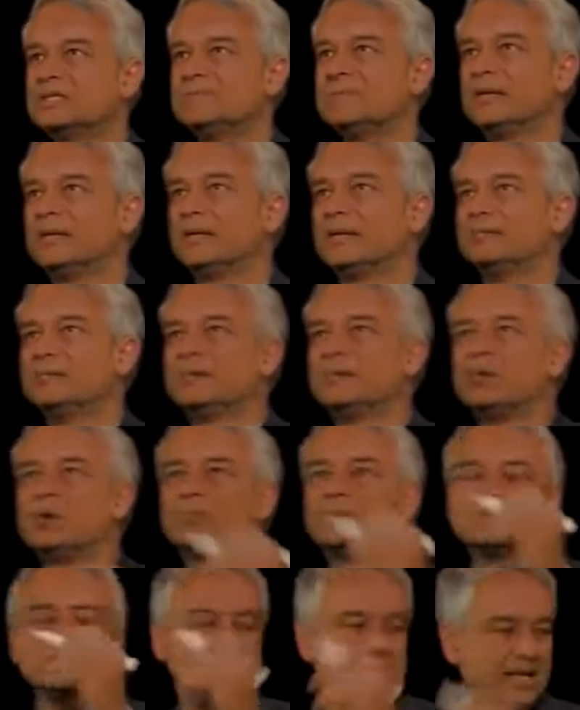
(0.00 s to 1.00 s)
let's be a little bit
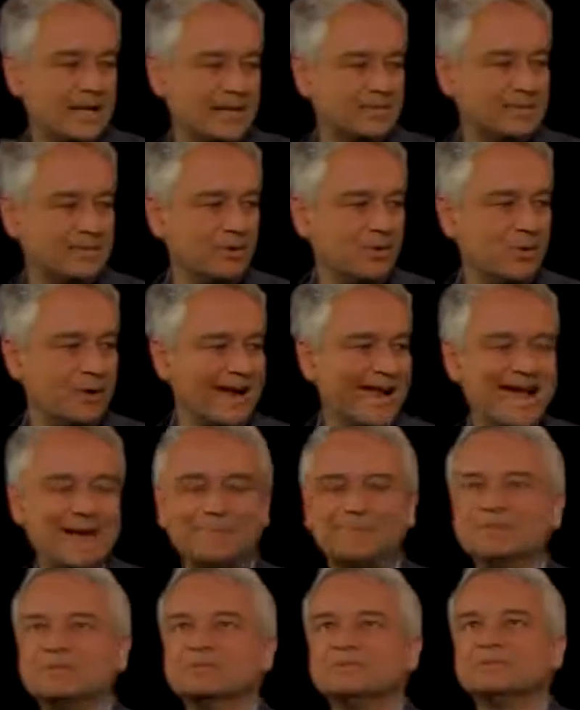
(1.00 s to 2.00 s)
more precise about what
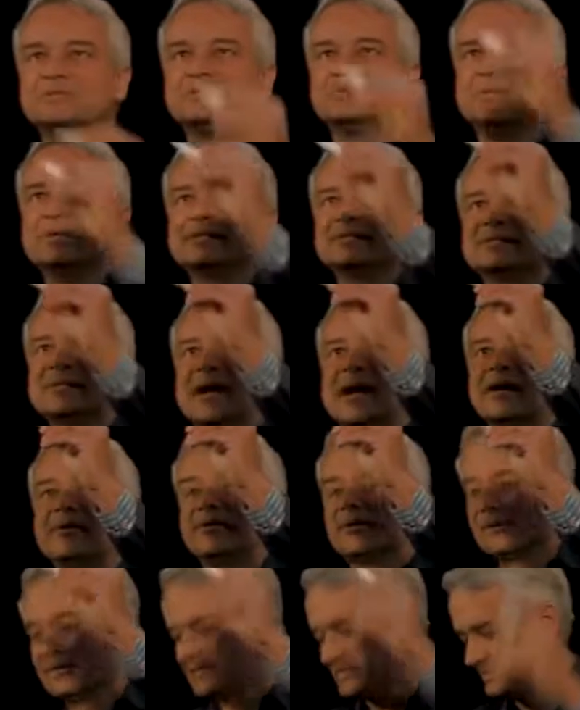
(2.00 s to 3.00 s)
happens between
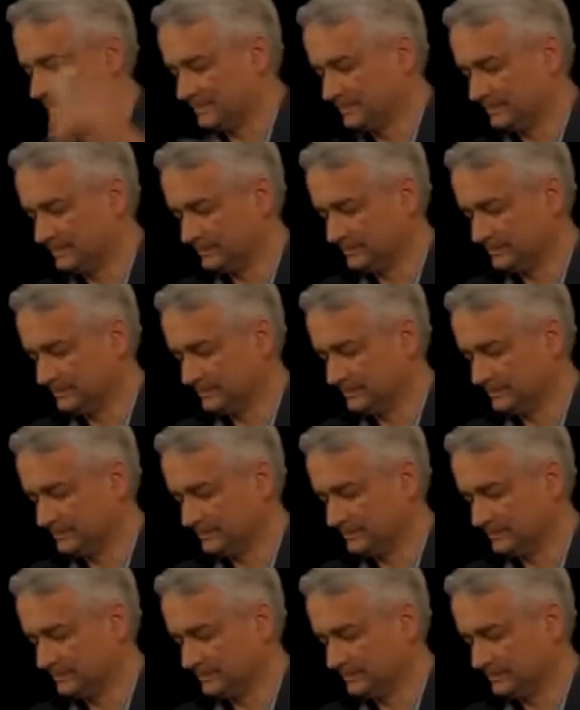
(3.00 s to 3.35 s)
scatterings.